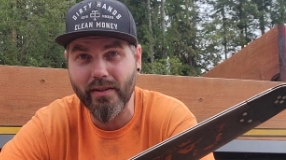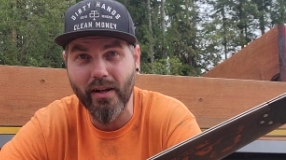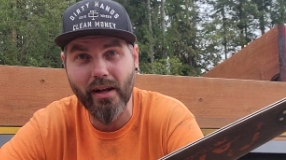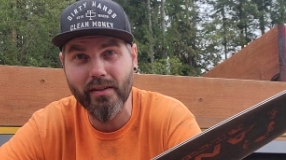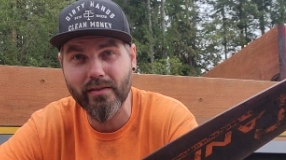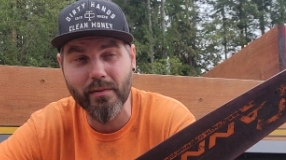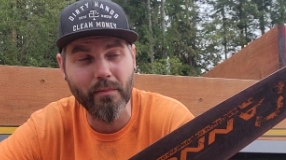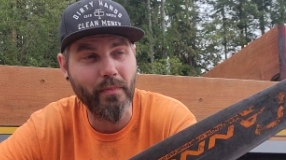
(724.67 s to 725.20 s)
an
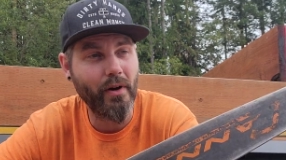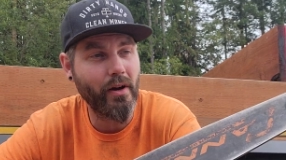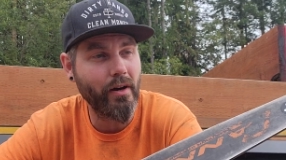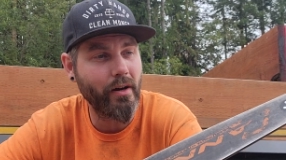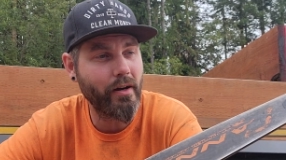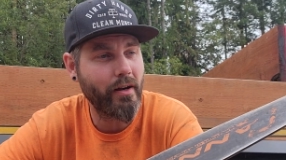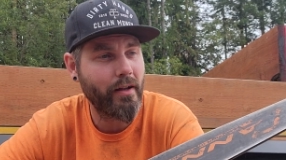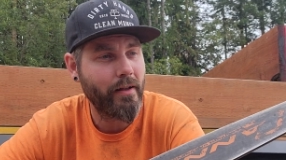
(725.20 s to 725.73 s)
awesome
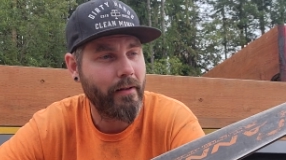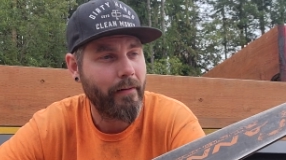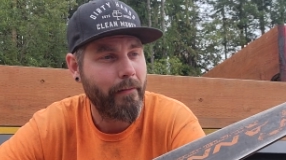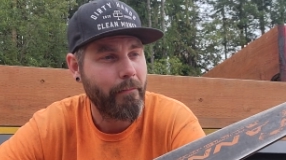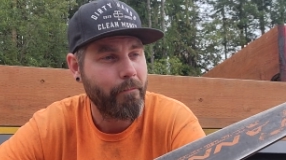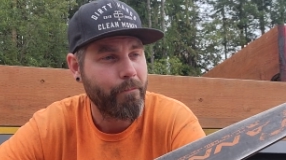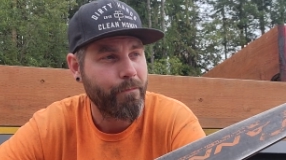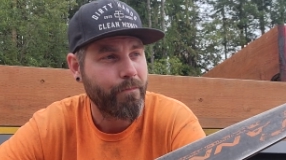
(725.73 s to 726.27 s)
bar.
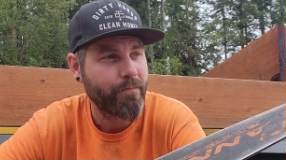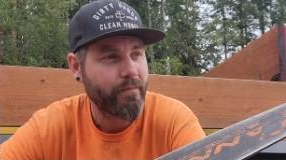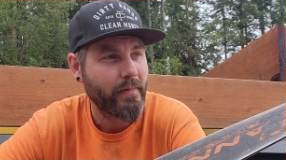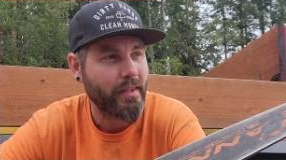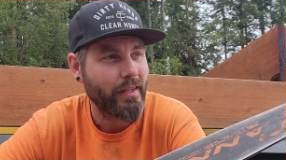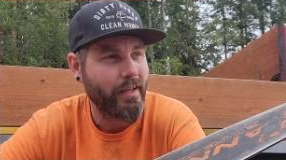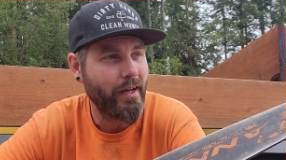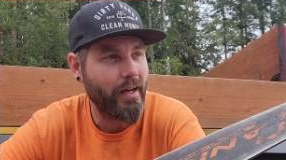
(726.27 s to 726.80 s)

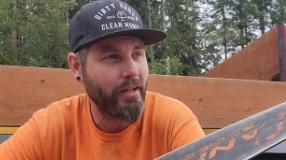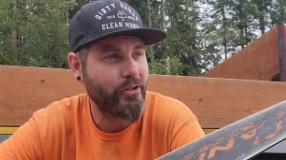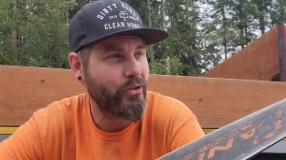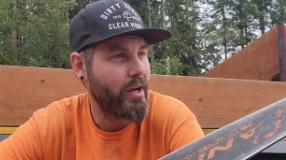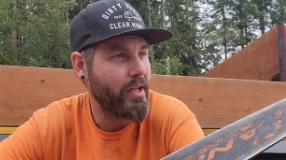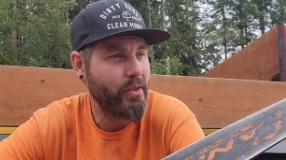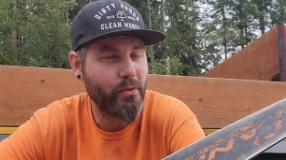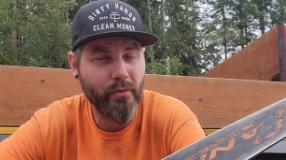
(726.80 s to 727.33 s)

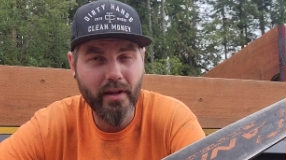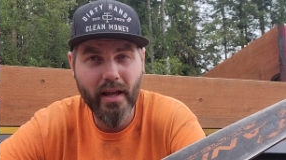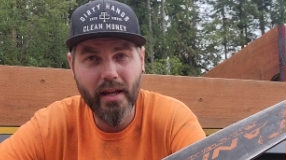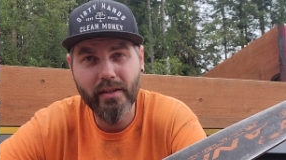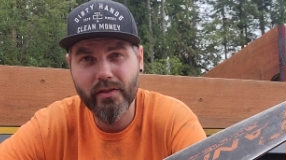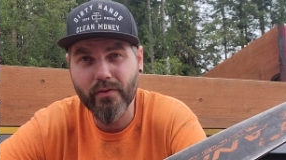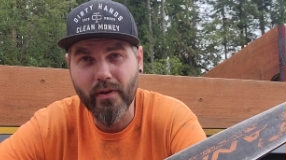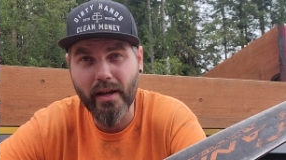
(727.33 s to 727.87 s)
Try it in
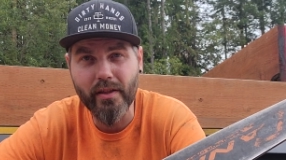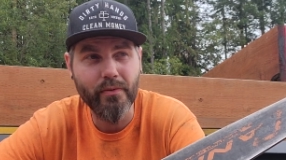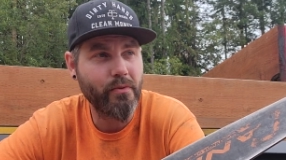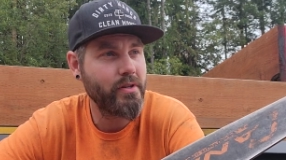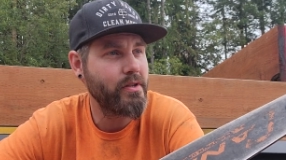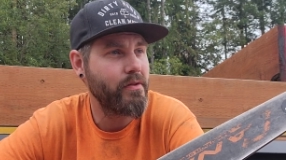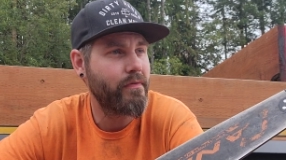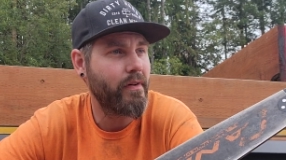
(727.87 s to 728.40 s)
3/8, try it in
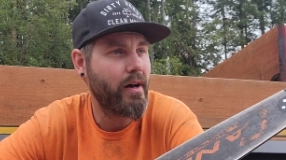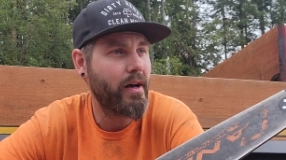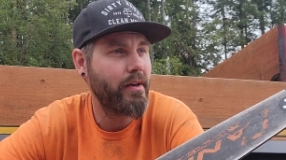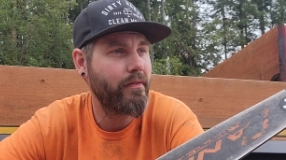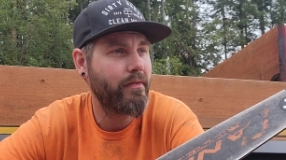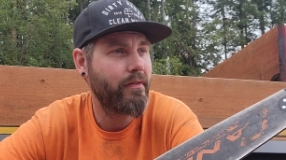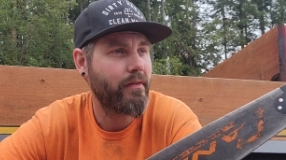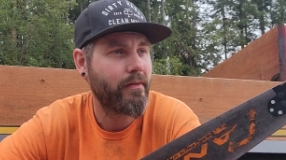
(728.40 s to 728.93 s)

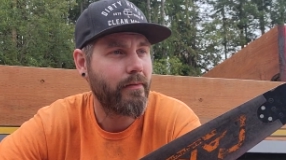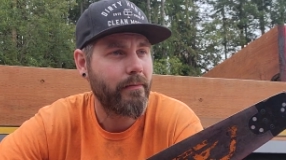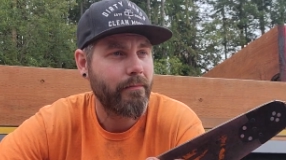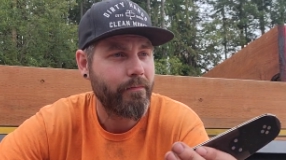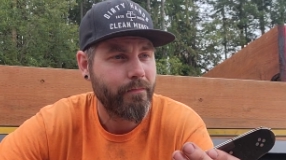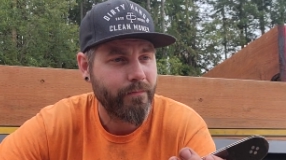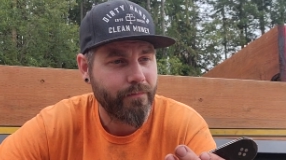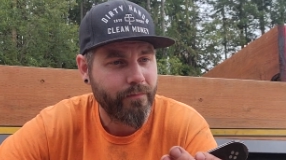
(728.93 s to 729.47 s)
325,
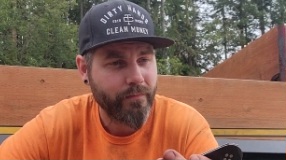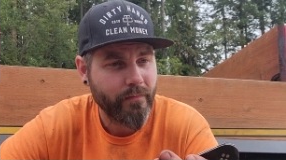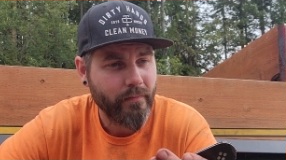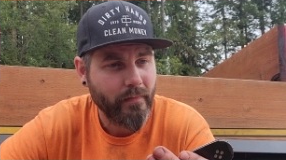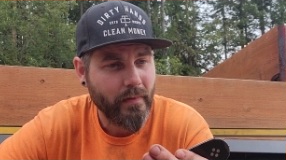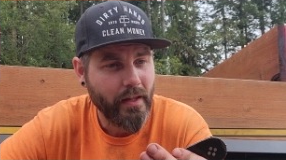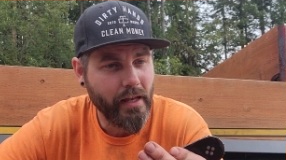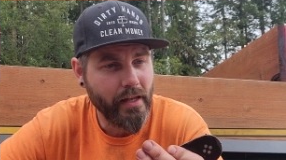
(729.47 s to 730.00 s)

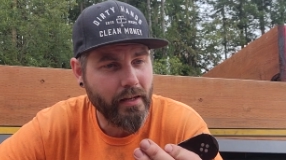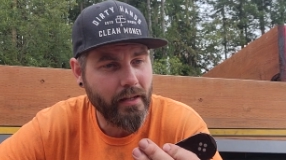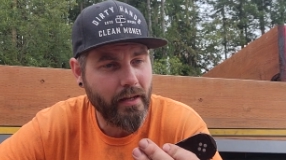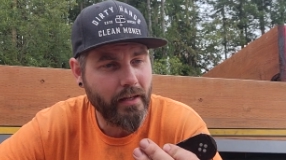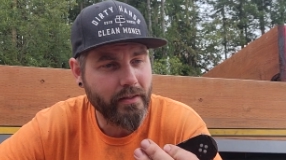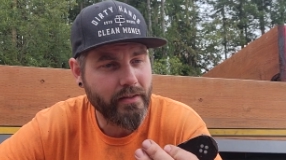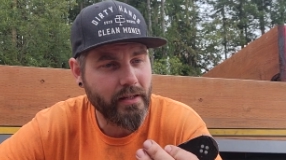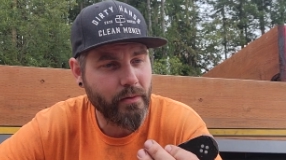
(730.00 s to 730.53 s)

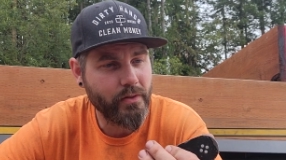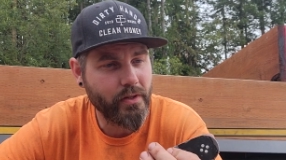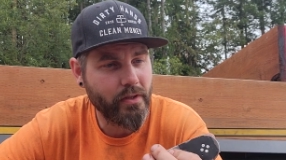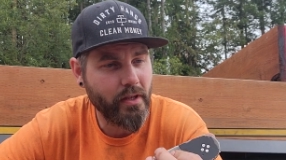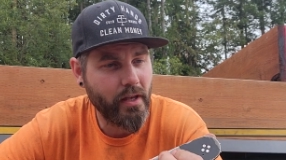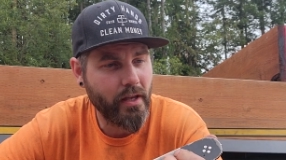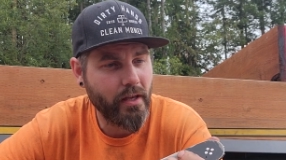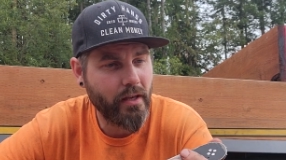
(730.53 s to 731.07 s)
and see what you
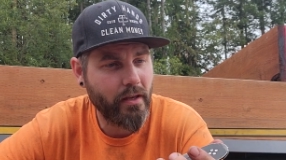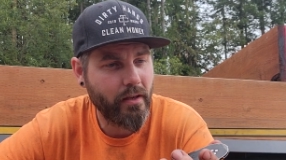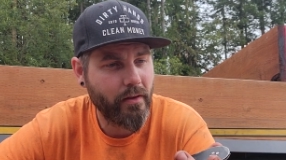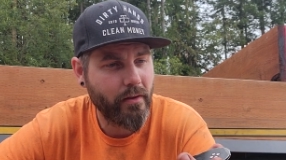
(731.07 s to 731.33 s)
think.